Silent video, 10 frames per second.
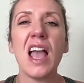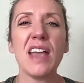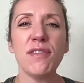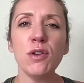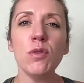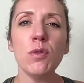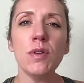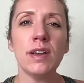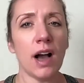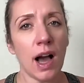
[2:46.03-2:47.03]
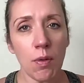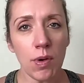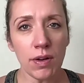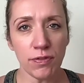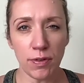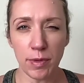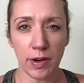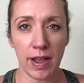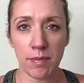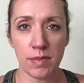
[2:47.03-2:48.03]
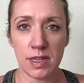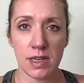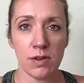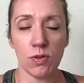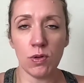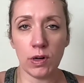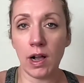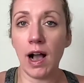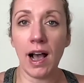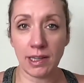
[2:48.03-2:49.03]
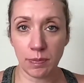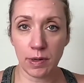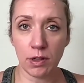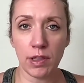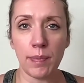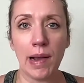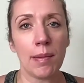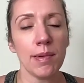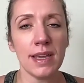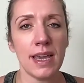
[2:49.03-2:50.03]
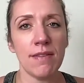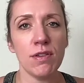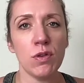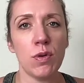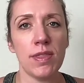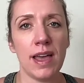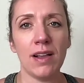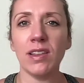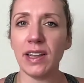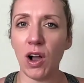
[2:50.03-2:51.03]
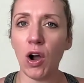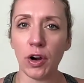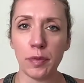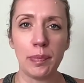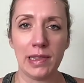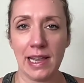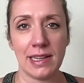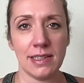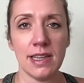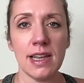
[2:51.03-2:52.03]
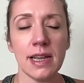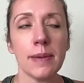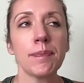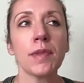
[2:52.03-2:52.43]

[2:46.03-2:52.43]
If you got one from your MD or a hospital, they probably gave you that like hard plastic.